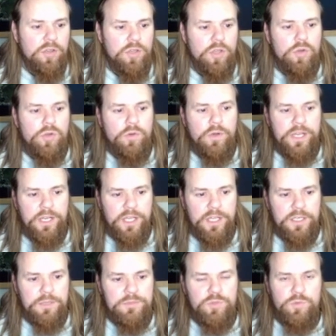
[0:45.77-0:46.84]
Low grade
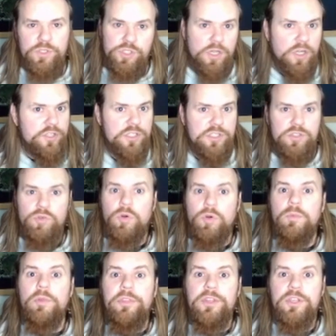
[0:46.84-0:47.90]
items, which are just
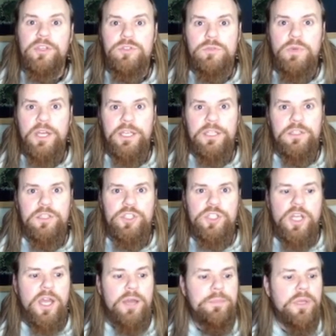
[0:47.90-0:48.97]
normal things you buy in the
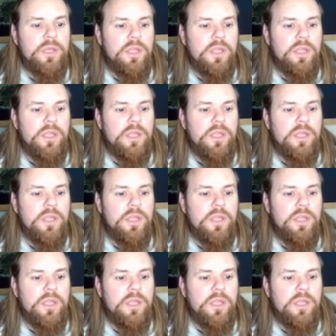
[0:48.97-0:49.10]
shop,